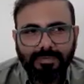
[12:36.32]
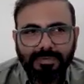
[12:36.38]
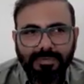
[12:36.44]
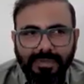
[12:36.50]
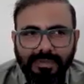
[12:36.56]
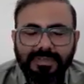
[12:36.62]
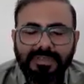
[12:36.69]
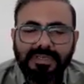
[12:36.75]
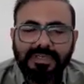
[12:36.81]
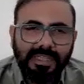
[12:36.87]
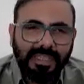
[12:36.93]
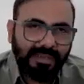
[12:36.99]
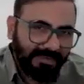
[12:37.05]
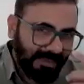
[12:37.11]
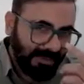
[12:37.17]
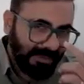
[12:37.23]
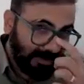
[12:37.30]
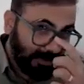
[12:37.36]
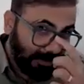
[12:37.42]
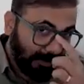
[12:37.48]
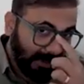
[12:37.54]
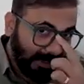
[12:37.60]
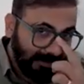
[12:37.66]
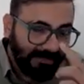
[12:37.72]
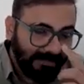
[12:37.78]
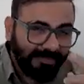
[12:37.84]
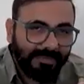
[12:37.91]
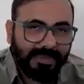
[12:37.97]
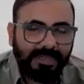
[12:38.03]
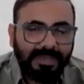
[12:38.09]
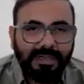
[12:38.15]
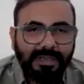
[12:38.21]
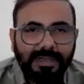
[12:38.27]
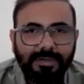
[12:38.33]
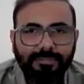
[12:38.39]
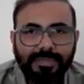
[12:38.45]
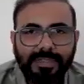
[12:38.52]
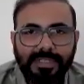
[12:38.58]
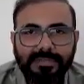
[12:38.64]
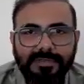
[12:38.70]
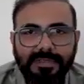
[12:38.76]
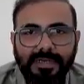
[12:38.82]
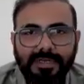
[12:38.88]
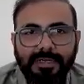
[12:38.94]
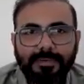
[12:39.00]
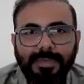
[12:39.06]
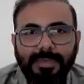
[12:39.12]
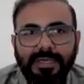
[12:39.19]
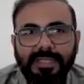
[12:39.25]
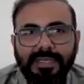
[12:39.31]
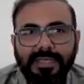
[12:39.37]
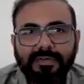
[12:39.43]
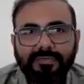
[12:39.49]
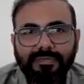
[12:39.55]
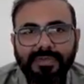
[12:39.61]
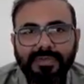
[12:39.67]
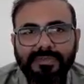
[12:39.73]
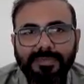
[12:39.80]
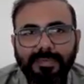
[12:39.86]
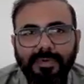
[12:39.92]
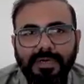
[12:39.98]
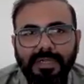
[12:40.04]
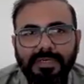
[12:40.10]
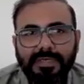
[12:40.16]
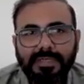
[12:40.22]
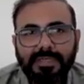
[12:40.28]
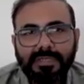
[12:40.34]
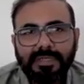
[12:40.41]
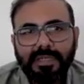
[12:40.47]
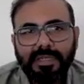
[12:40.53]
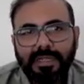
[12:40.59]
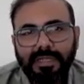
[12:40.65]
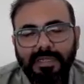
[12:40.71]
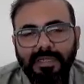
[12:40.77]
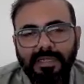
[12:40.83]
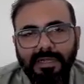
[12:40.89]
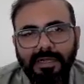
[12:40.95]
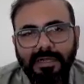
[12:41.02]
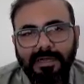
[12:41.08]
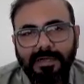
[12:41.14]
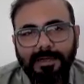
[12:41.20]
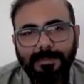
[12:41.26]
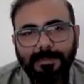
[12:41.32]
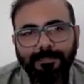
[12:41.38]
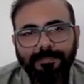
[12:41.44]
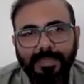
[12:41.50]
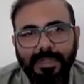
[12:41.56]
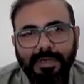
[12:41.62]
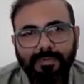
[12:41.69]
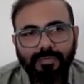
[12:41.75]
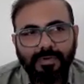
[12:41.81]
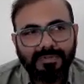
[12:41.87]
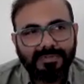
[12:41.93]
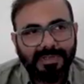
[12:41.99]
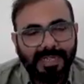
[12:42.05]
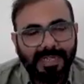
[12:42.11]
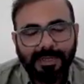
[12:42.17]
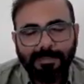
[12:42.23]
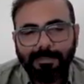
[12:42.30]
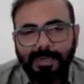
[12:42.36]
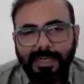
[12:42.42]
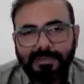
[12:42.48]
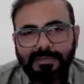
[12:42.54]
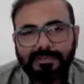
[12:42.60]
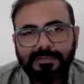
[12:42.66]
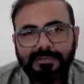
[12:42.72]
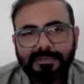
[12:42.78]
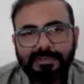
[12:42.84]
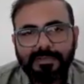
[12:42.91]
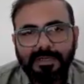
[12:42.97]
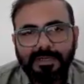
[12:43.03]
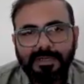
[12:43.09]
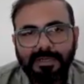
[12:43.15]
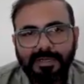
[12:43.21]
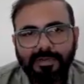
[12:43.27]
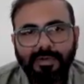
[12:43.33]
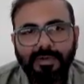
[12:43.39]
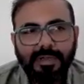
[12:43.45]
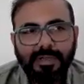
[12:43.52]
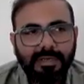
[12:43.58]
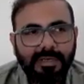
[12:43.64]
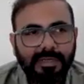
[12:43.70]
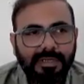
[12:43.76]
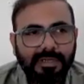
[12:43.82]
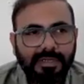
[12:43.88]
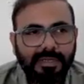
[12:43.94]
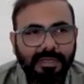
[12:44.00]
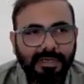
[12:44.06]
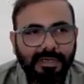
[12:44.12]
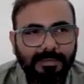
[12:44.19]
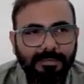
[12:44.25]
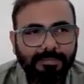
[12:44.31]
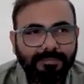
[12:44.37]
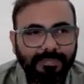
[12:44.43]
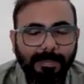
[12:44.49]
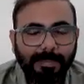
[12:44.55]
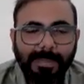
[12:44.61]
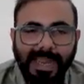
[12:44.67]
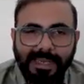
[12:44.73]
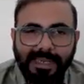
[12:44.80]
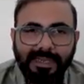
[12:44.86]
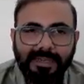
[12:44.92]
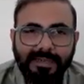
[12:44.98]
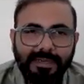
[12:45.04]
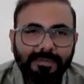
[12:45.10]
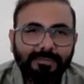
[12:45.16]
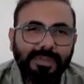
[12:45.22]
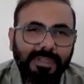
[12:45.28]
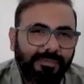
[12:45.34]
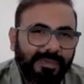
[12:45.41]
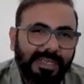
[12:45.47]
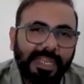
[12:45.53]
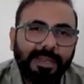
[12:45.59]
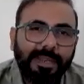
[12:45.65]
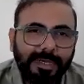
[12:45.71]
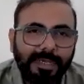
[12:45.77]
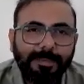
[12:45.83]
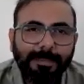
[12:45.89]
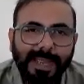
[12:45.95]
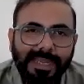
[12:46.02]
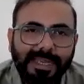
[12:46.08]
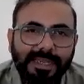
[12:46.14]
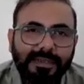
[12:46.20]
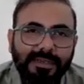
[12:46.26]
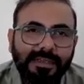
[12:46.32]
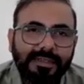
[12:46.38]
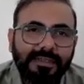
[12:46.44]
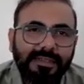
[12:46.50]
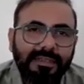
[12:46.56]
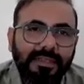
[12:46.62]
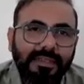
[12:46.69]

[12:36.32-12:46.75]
2011 or 12 we started building our first product. It was an MBAS called Backend. We named it Backend,